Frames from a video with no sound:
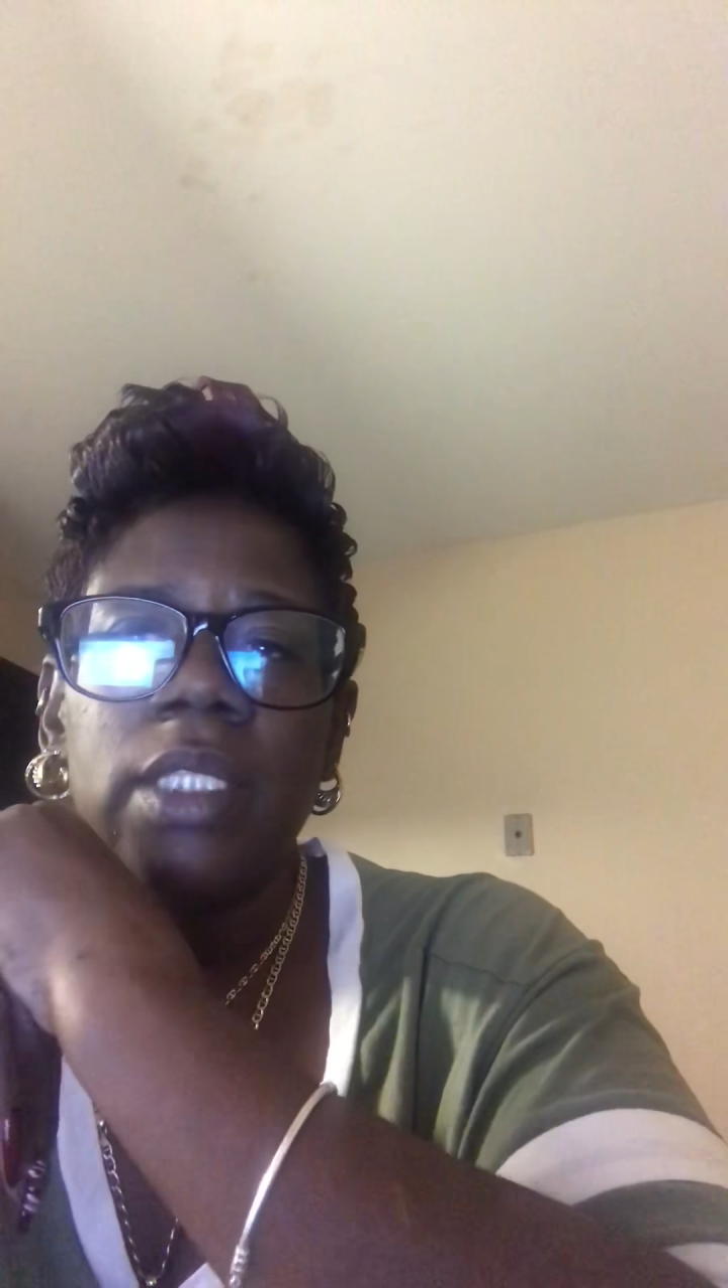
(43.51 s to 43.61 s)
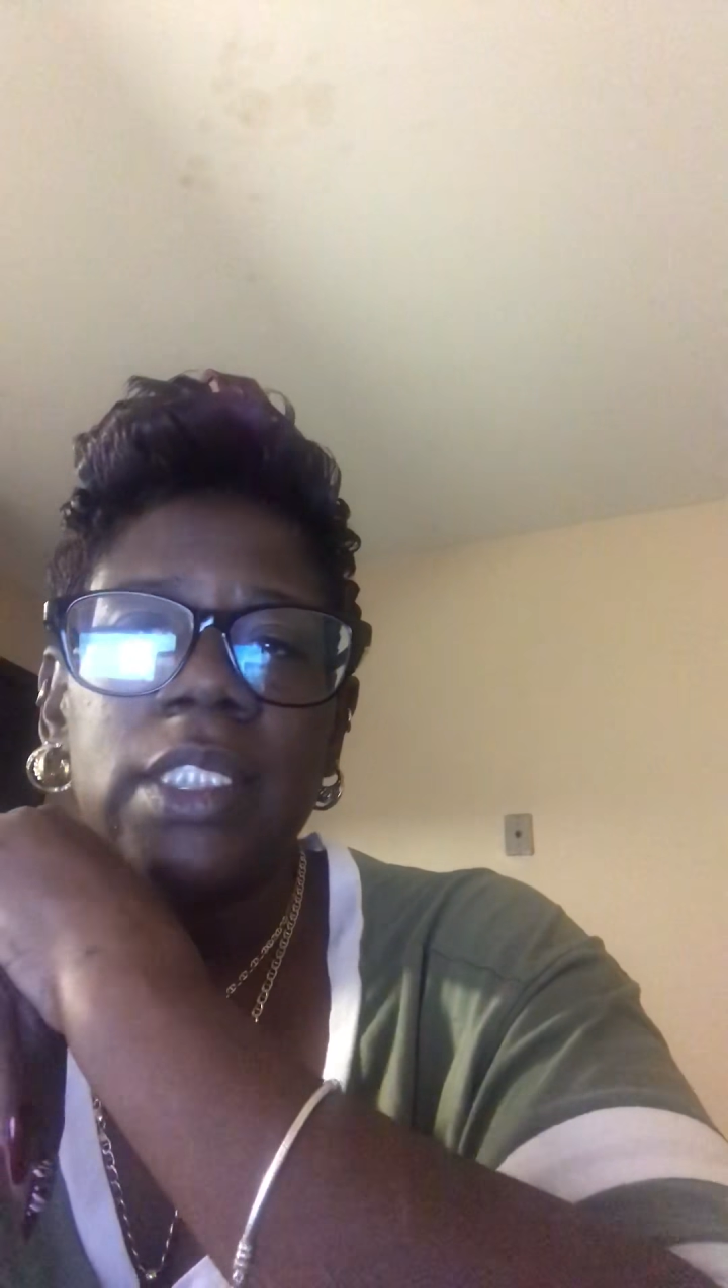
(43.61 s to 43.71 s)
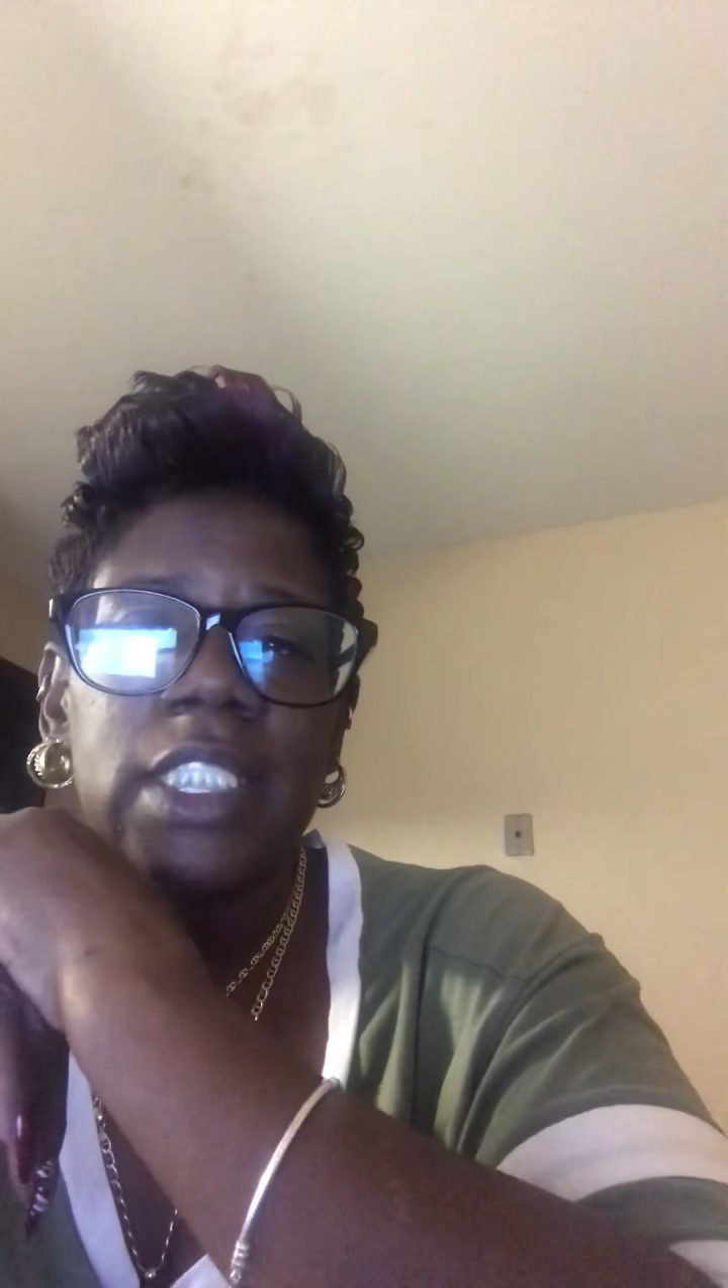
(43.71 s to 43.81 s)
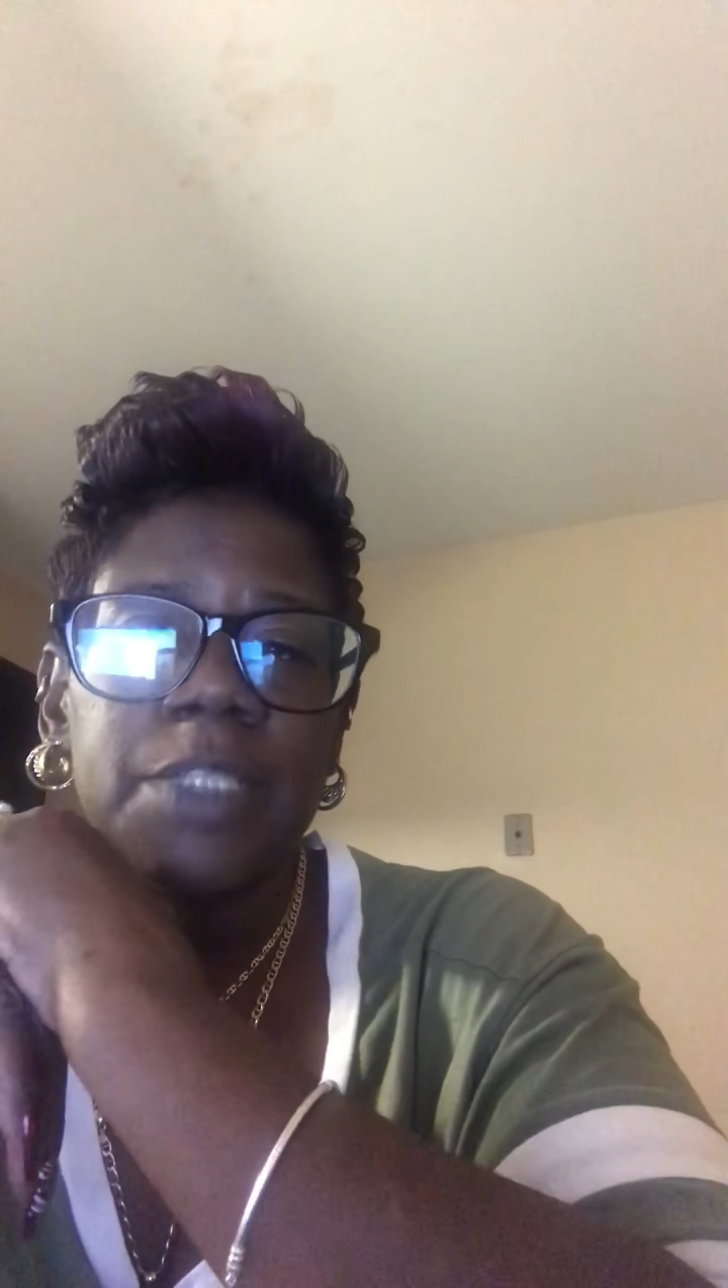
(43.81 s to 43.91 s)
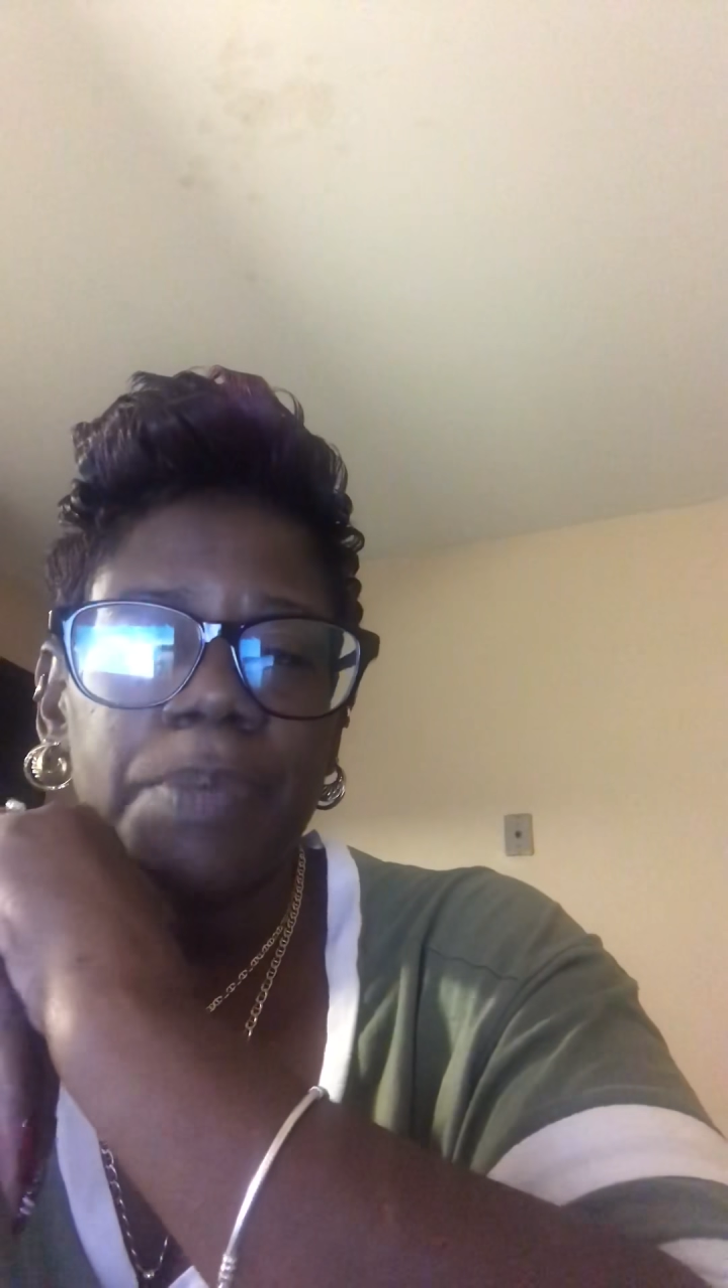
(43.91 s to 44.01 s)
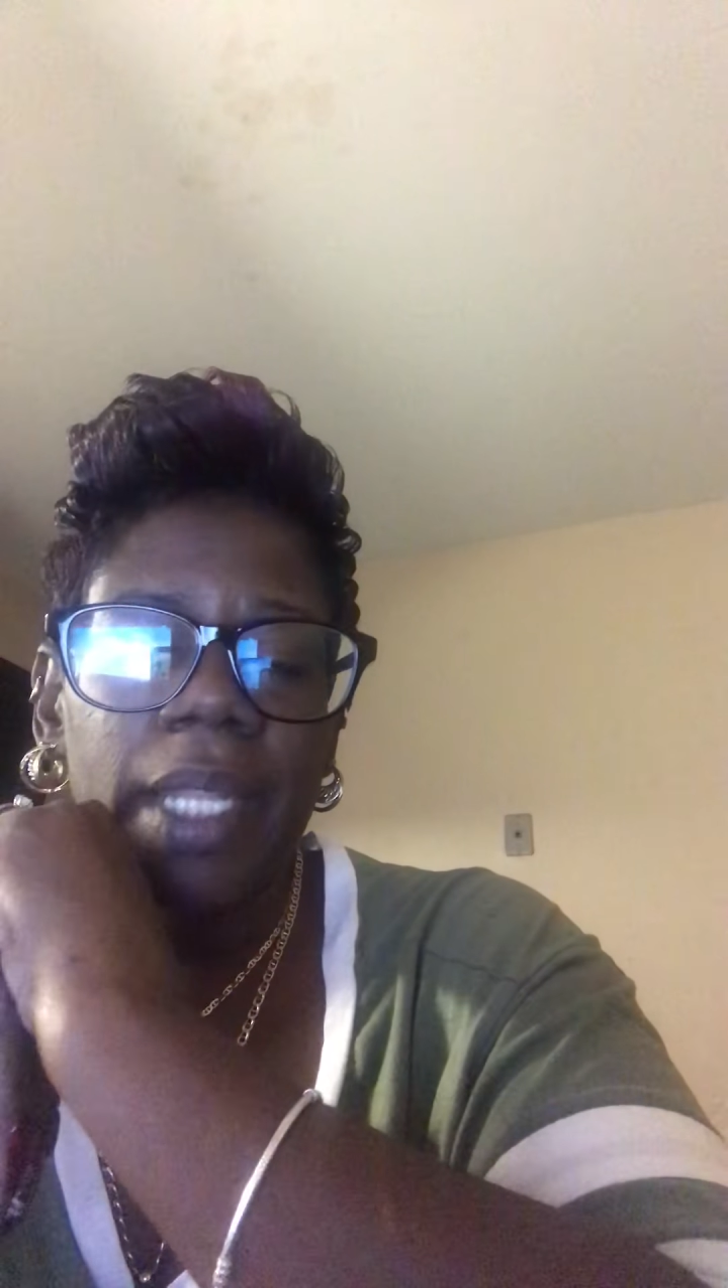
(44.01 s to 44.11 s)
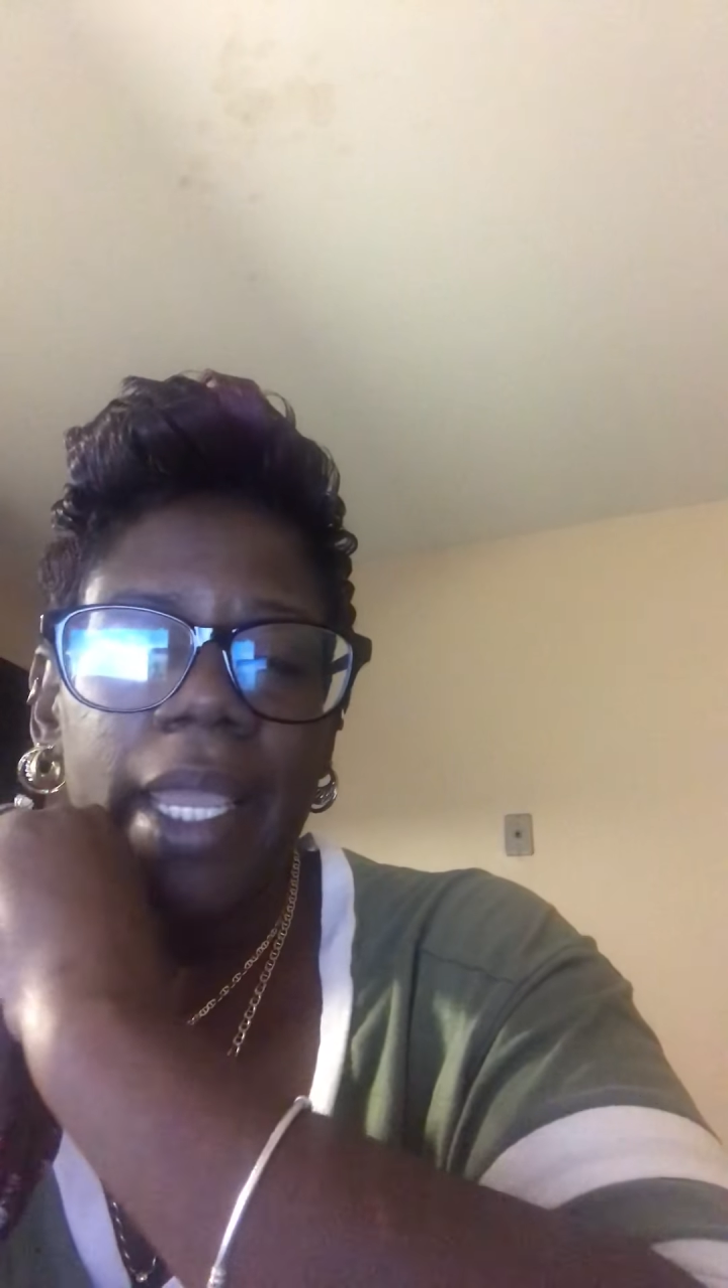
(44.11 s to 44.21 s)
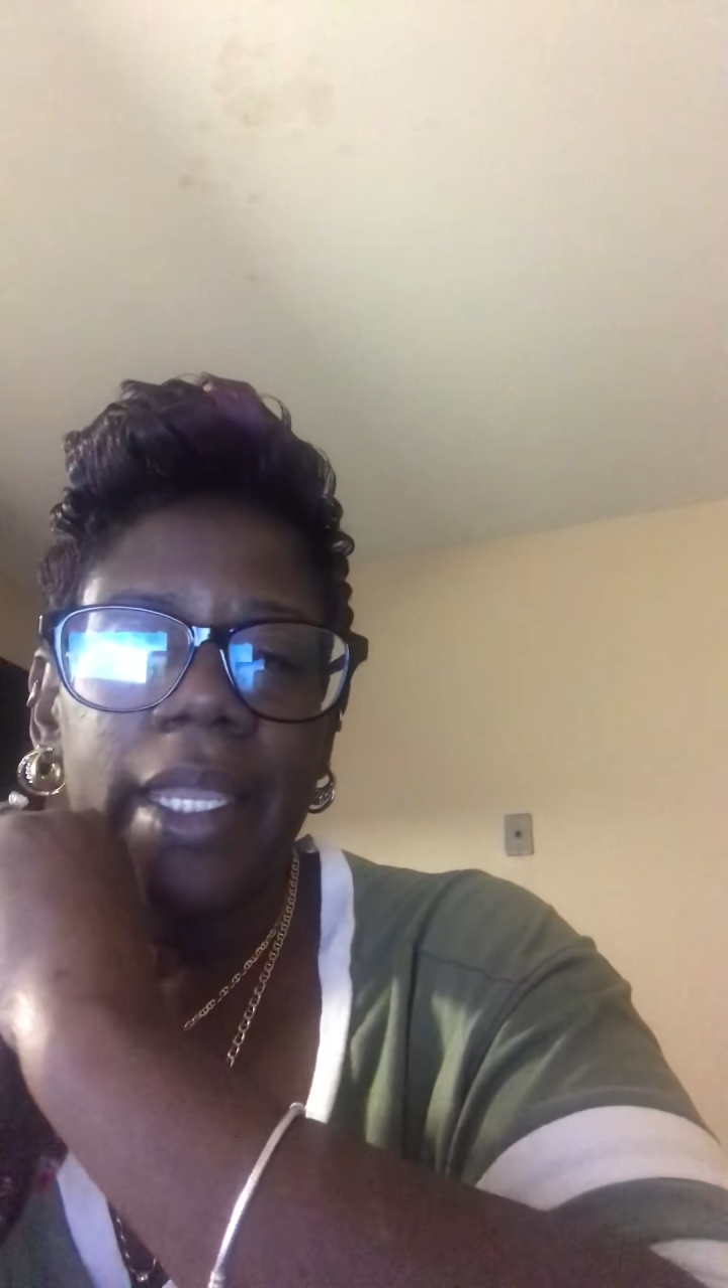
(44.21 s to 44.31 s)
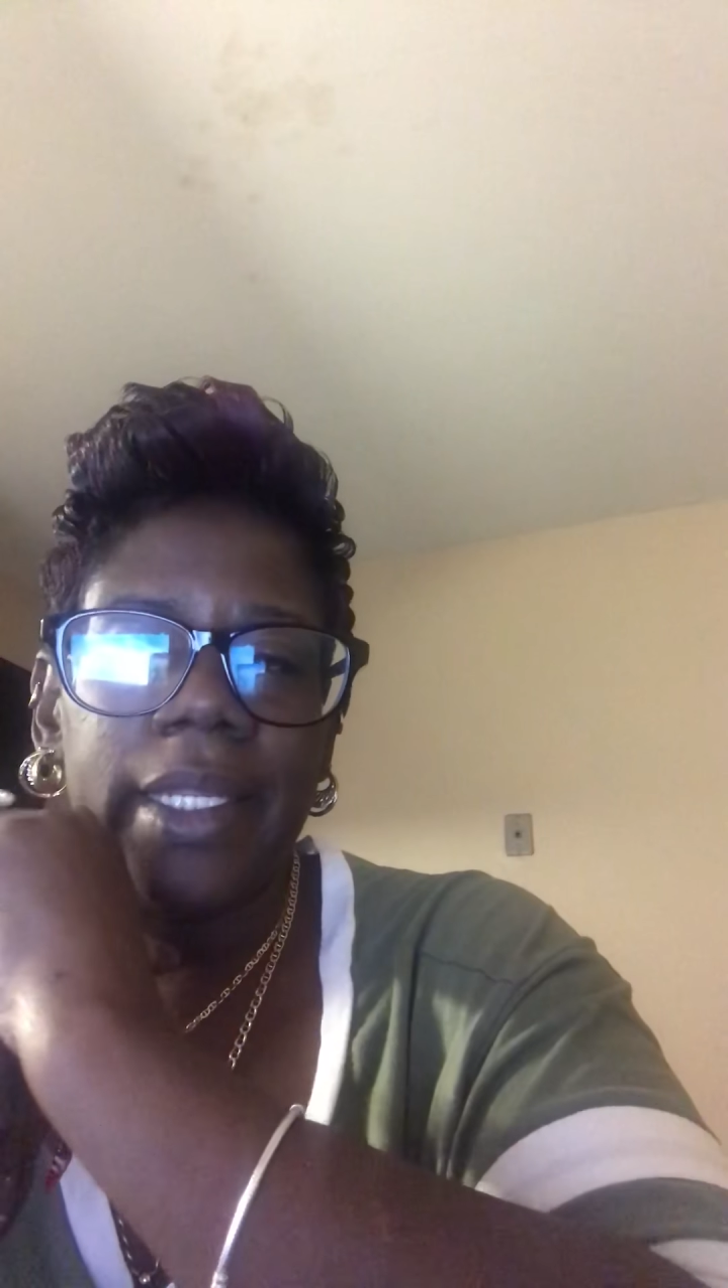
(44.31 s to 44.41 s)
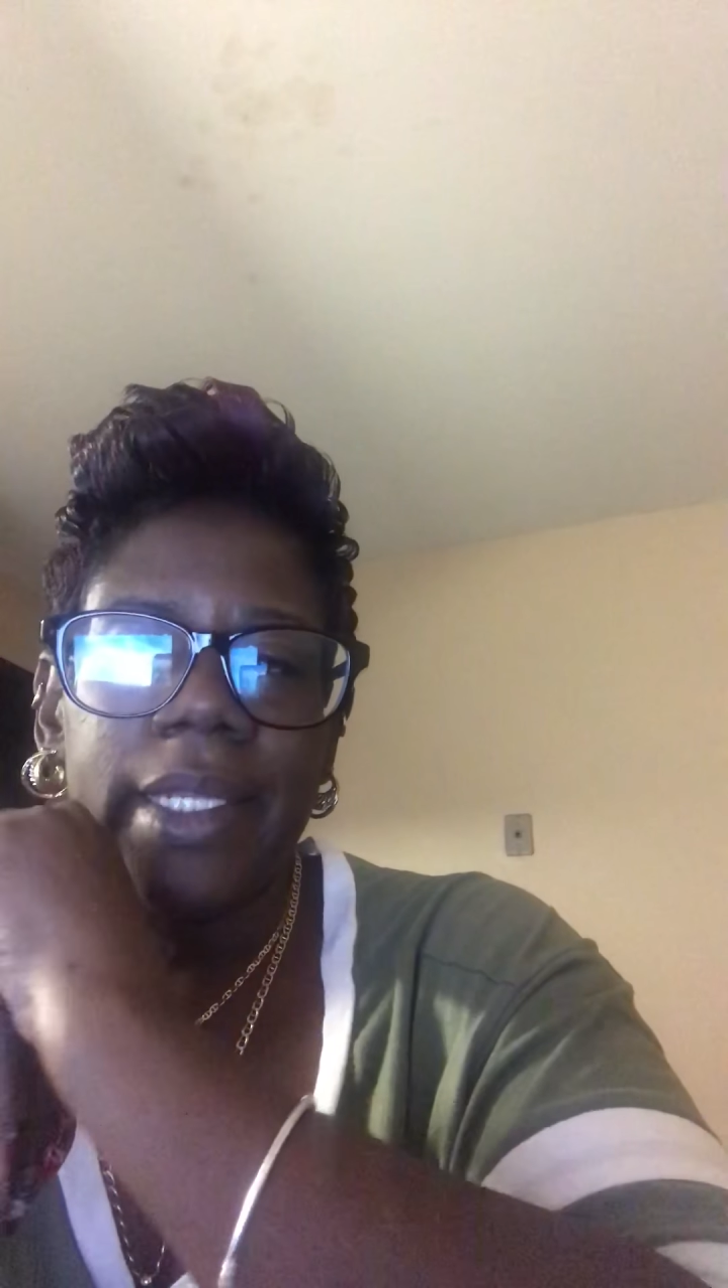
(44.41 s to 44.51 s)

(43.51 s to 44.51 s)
displaying